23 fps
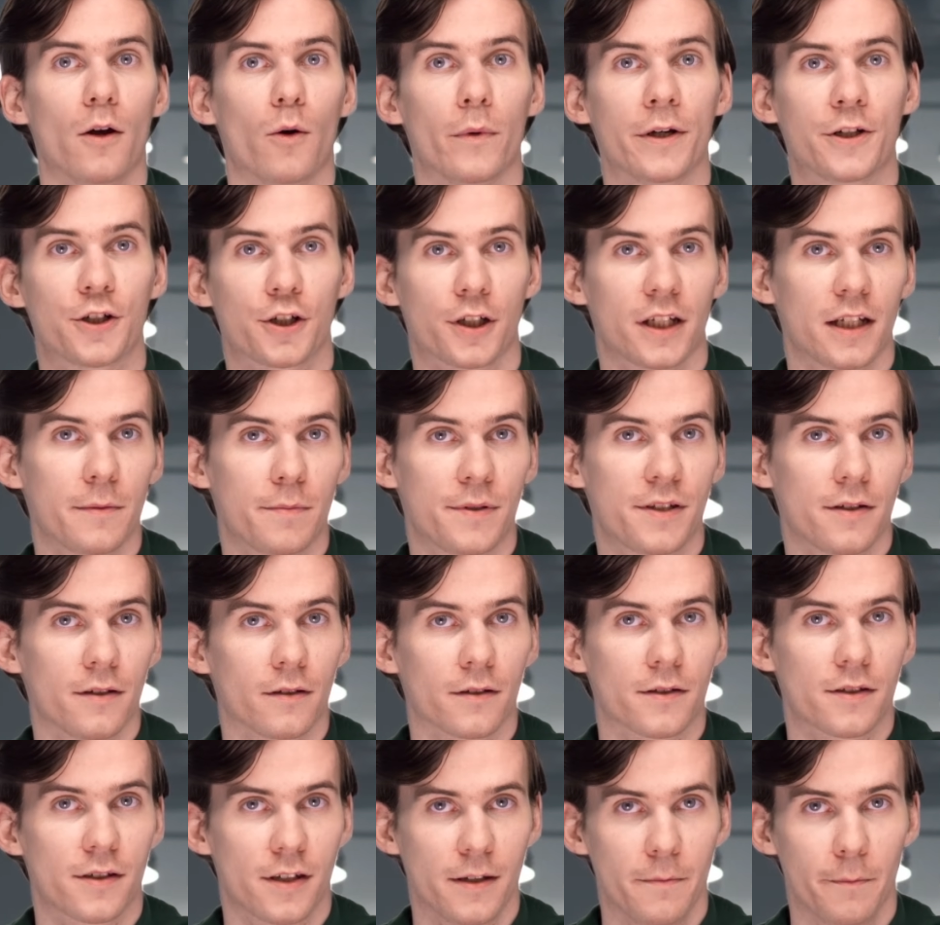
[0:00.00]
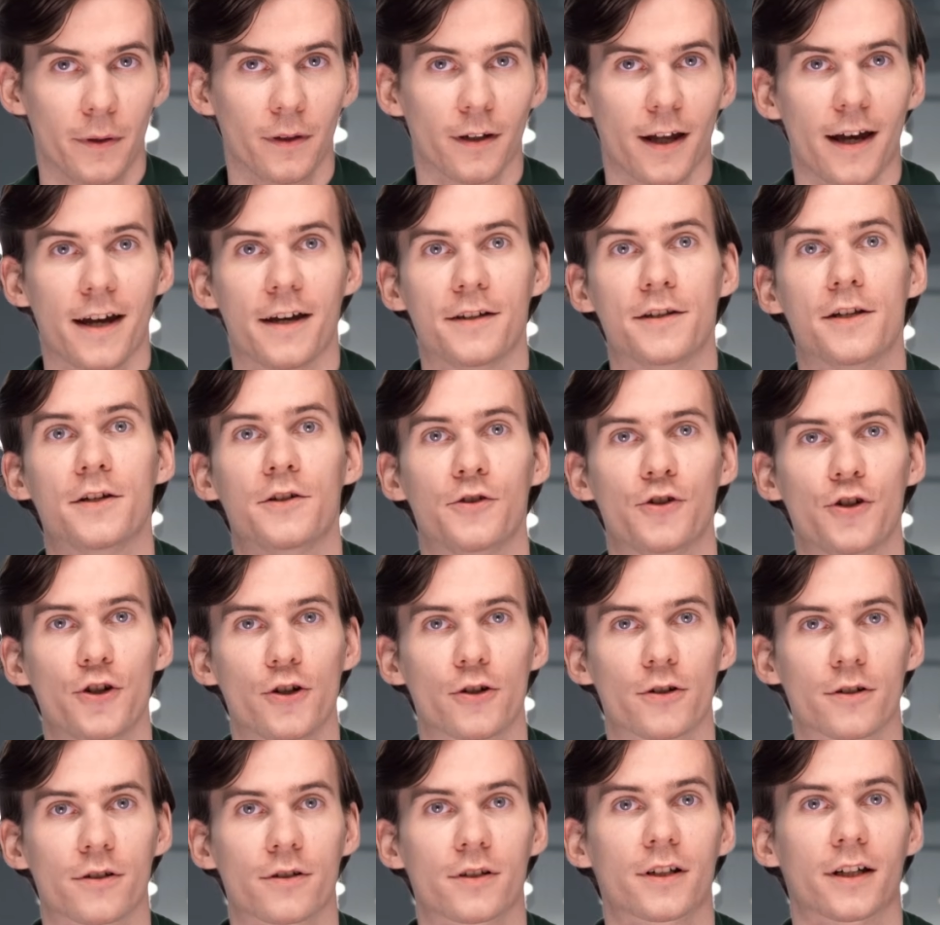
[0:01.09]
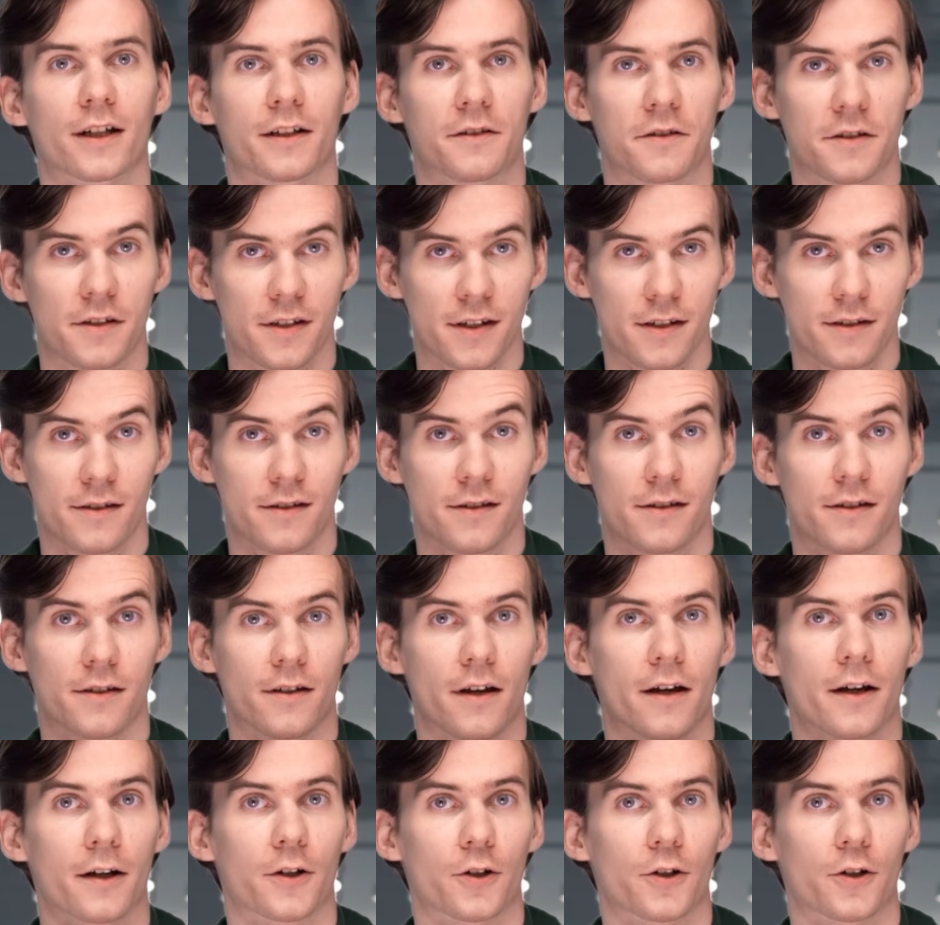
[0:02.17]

which keeps things simple and ensures consistency